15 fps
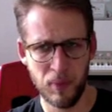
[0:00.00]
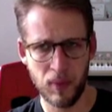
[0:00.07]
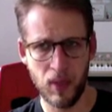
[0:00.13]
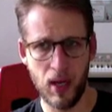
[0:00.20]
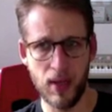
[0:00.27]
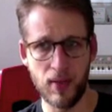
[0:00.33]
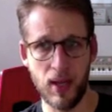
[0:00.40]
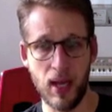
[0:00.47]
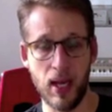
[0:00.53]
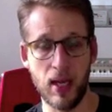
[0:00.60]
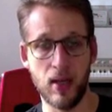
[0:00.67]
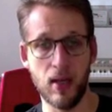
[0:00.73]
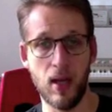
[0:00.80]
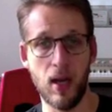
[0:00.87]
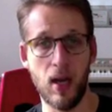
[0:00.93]
and
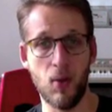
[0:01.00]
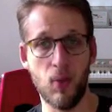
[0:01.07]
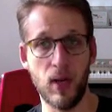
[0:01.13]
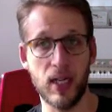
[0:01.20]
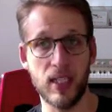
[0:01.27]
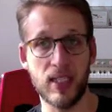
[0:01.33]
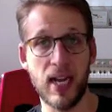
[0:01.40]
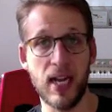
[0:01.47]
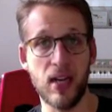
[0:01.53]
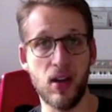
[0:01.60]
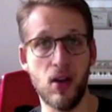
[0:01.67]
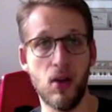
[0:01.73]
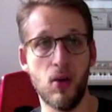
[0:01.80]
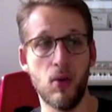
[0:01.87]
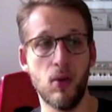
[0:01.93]
then Rick
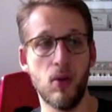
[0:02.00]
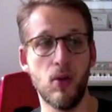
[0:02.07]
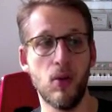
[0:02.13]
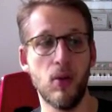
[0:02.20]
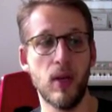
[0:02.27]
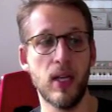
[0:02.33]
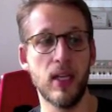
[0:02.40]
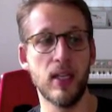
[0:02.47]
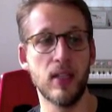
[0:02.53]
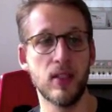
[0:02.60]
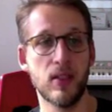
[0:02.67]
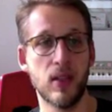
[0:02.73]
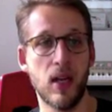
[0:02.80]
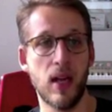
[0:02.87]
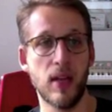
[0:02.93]
Danko, who
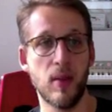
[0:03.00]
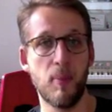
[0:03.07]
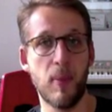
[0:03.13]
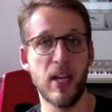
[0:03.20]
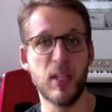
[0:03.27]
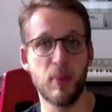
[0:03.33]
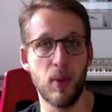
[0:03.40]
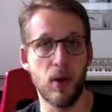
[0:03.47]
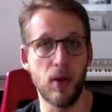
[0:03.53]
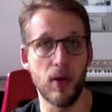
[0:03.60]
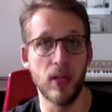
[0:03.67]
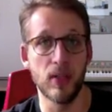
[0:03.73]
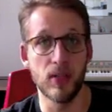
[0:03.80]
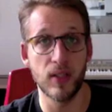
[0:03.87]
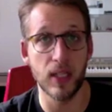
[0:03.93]
is the bass player
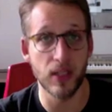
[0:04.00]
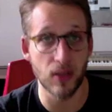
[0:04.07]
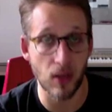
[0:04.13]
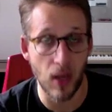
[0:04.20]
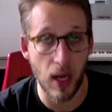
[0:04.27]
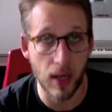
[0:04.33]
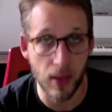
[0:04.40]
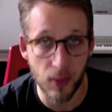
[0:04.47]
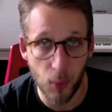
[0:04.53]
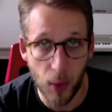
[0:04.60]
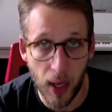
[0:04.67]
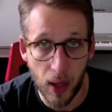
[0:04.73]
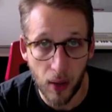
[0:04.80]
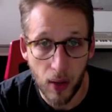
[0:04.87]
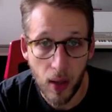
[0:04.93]
and sings a lot as
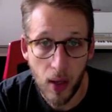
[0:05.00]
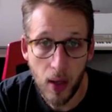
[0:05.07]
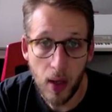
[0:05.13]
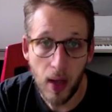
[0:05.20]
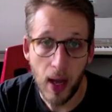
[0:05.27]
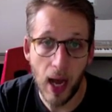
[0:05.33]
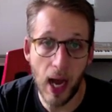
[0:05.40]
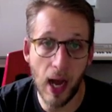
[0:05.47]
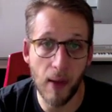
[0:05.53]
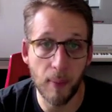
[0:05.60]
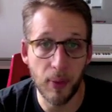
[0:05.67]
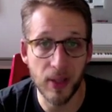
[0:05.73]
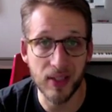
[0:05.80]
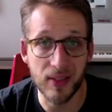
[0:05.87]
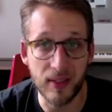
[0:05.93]
well.
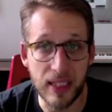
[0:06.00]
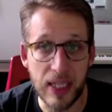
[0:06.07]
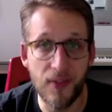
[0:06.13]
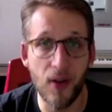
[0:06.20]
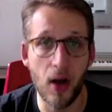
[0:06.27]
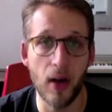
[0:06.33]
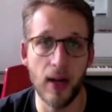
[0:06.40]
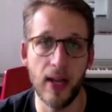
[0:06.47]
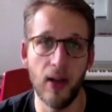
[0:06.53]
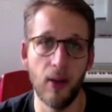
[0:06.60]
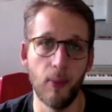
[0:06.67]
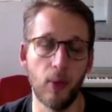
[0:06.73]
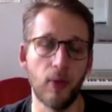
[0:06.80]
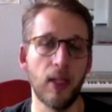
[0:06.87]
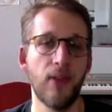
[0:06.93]
Plus Levon Helm.
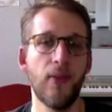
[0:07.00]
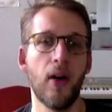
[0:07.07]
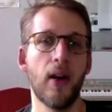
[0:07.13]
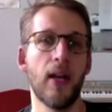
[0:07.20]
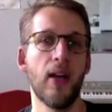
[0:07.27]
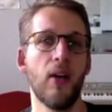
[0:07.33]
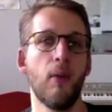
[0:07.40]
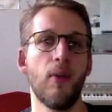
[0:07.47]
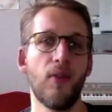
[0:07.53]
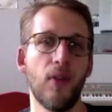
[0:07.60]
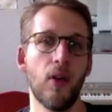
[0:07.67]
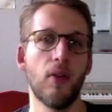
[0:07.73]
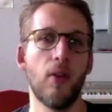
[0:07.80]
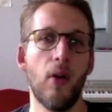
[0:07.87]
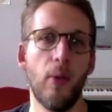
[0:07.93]
Levon Helm, if you
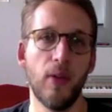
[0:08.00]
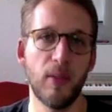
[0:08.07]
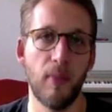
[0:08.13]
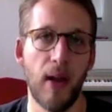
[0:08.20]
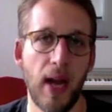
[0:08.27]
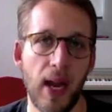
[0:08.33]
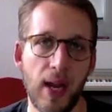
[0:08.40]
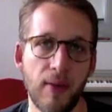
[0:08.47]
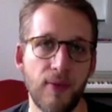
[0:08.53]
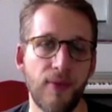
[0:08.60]
don't know, is my